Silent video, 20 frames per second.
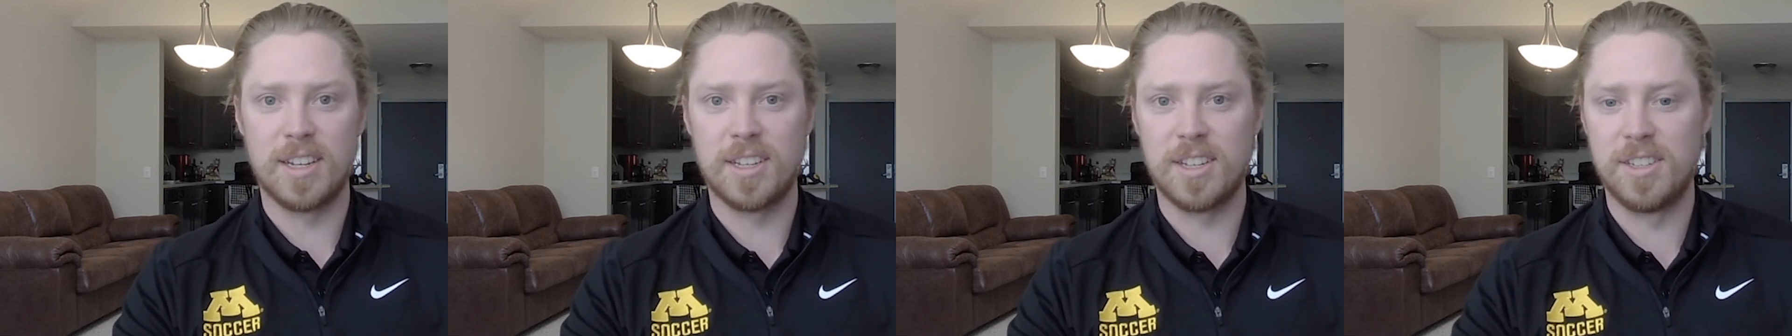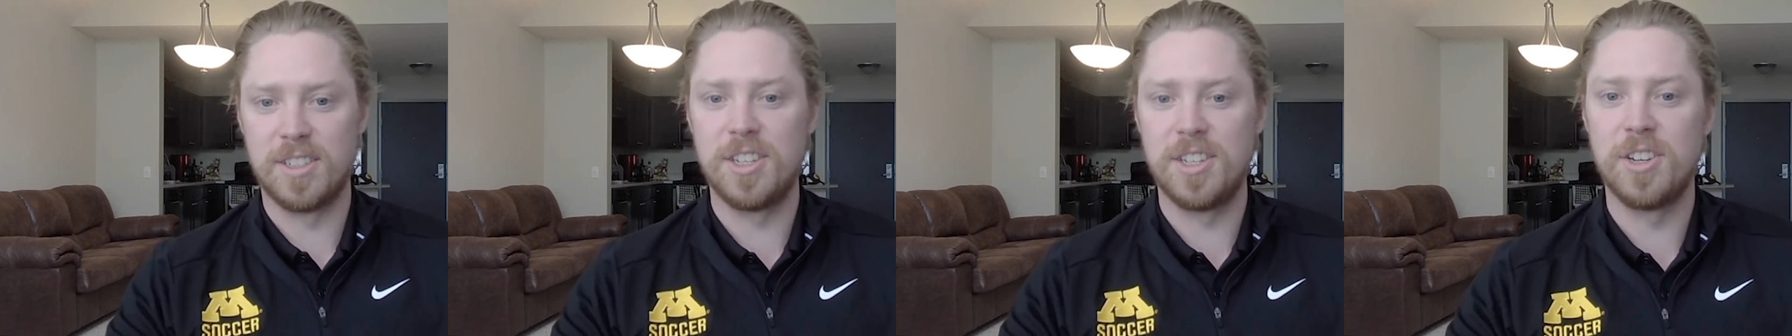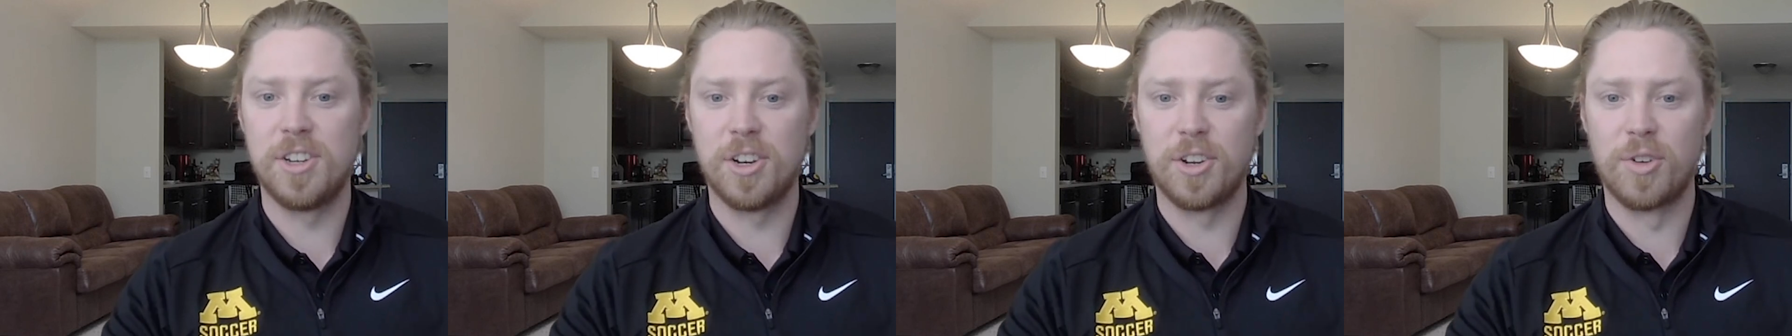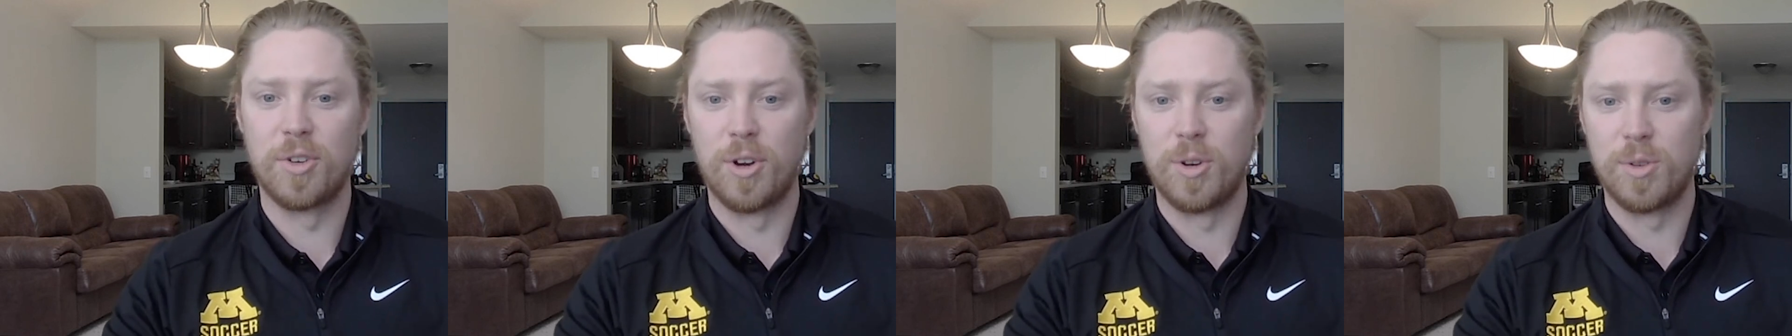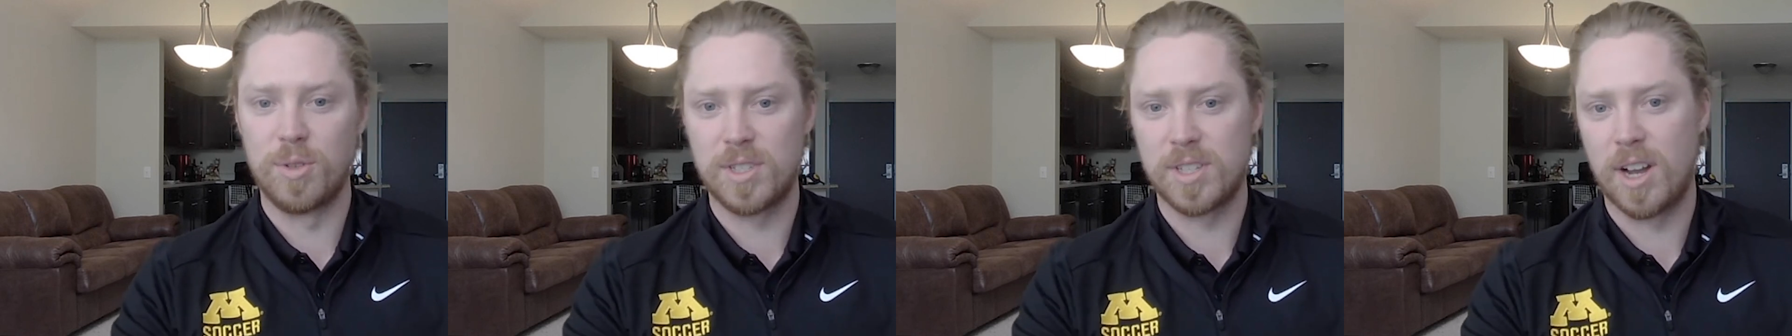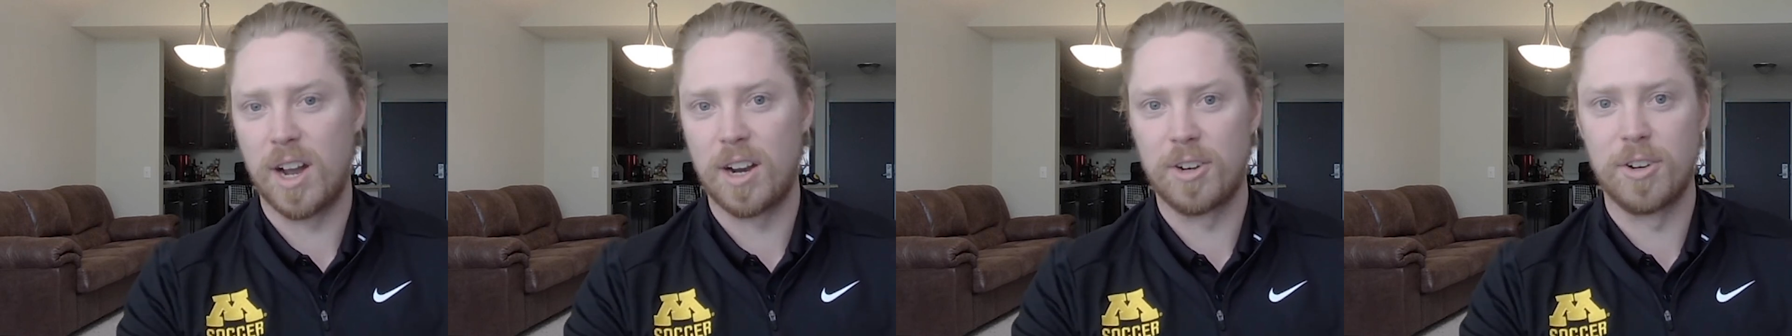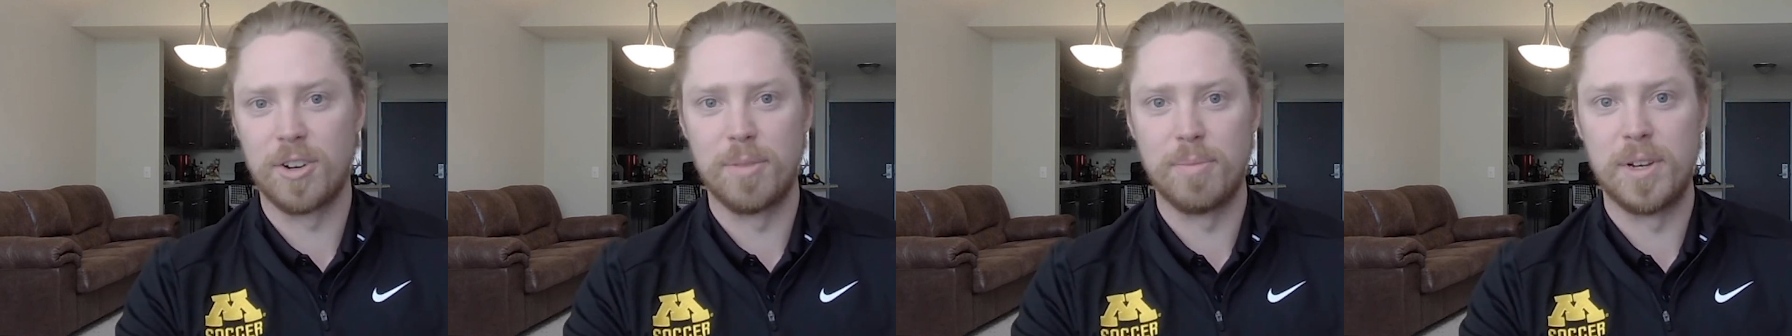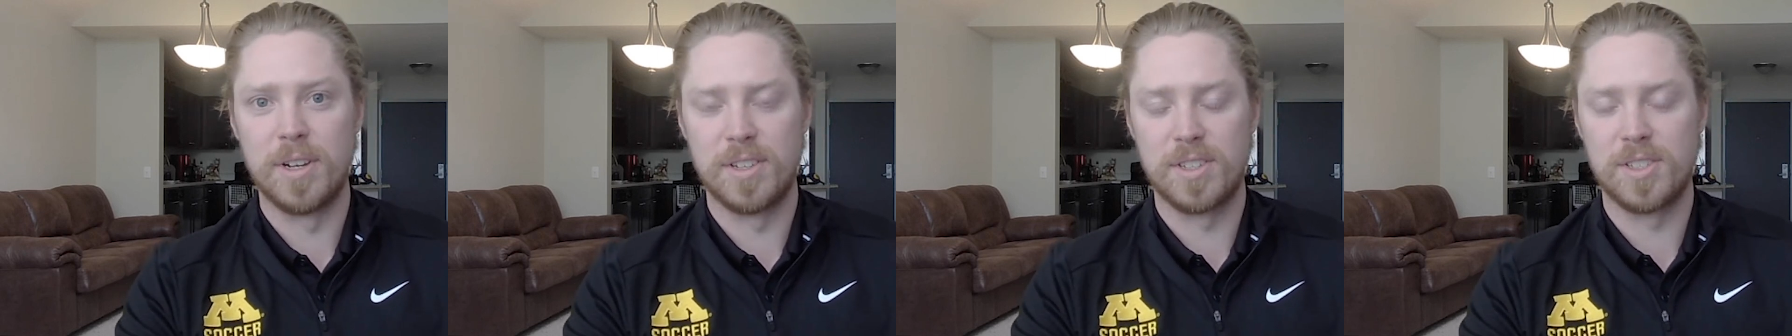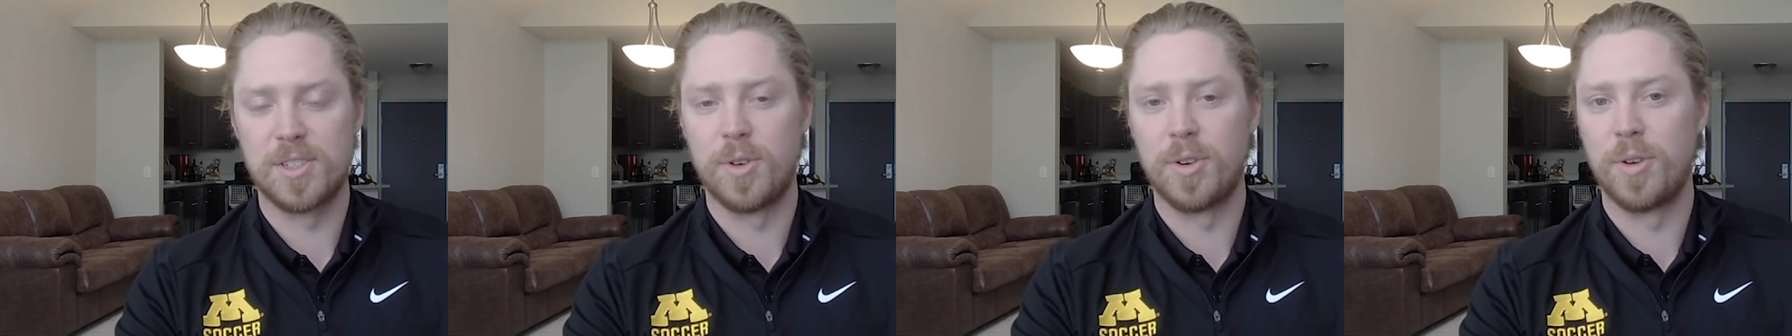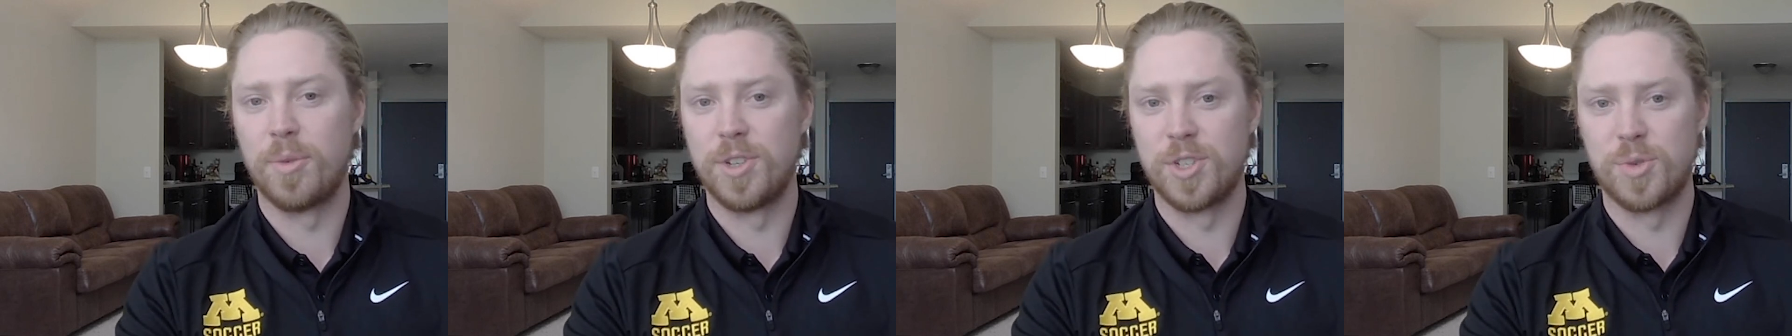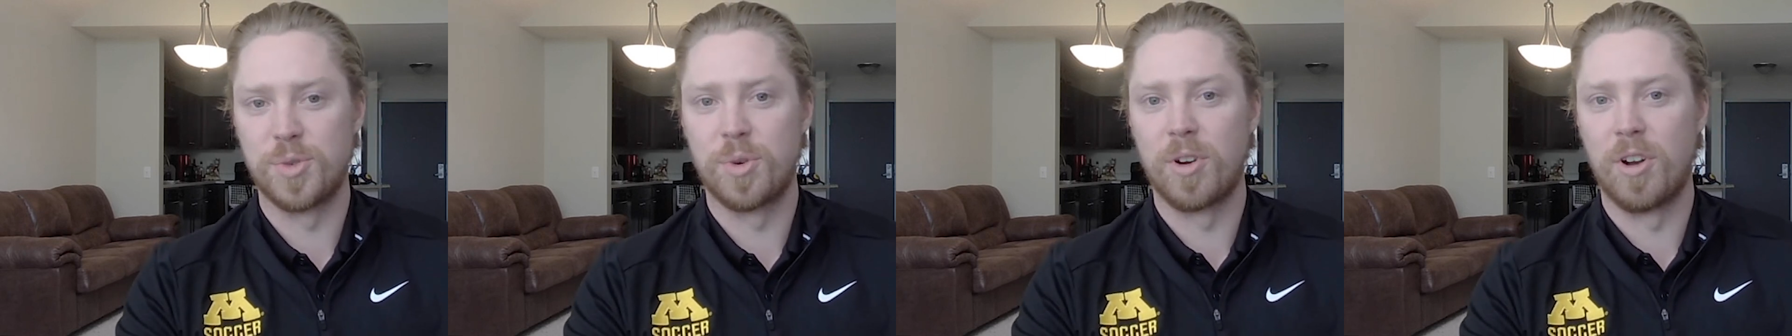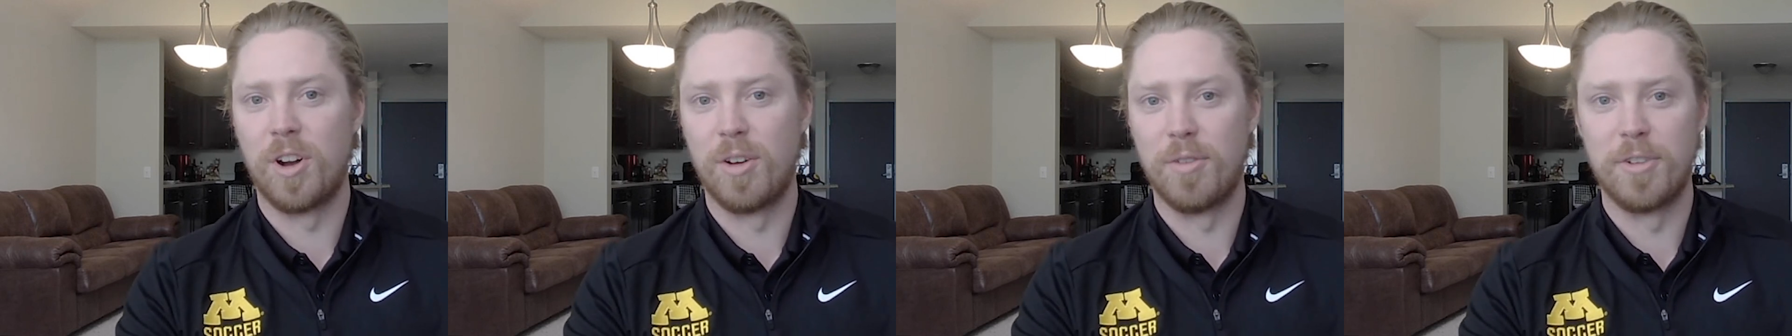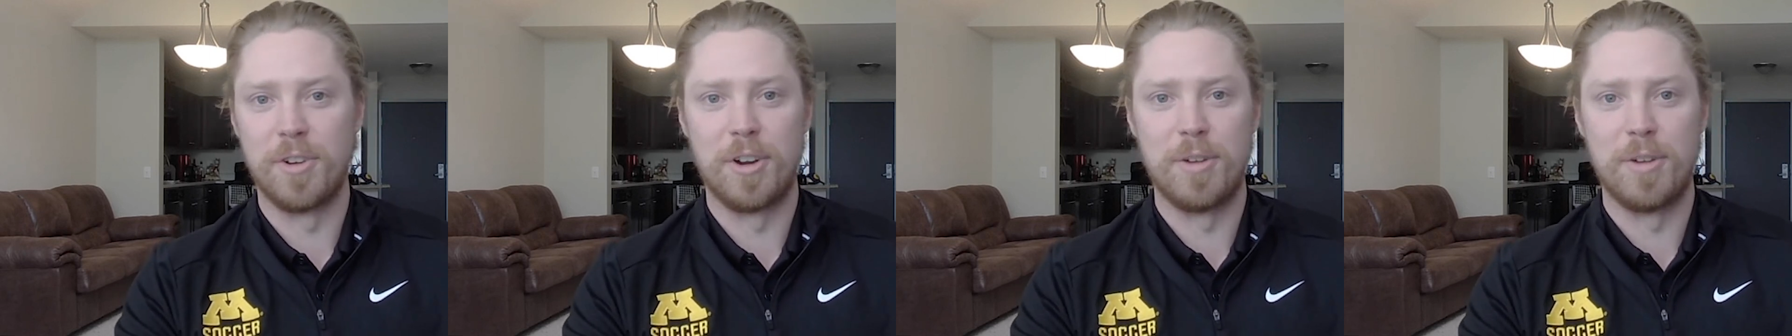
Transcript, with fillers: and continue to grow soccer in Minnesota, which we're all